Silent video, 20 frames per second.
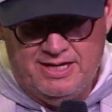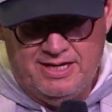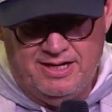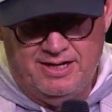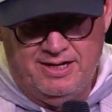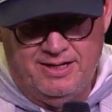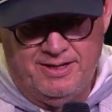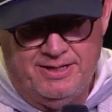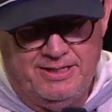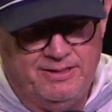
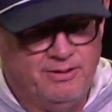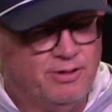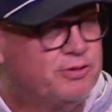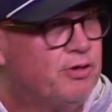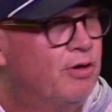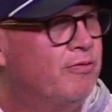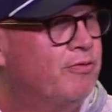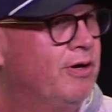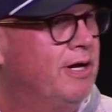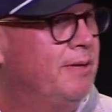He looked
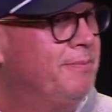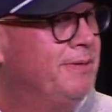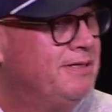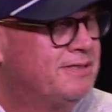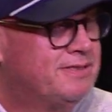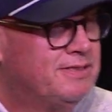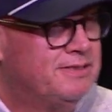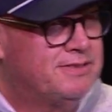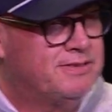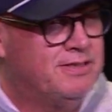over at me and he
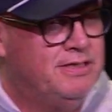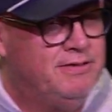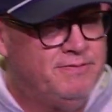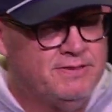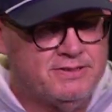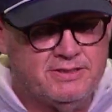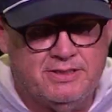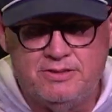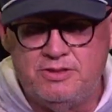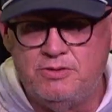said, Steve, he
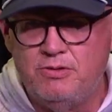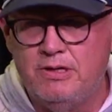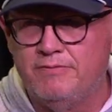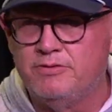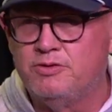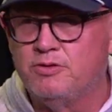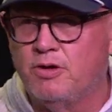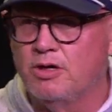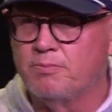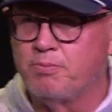said, do you have a
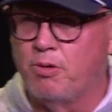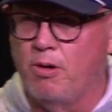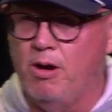drug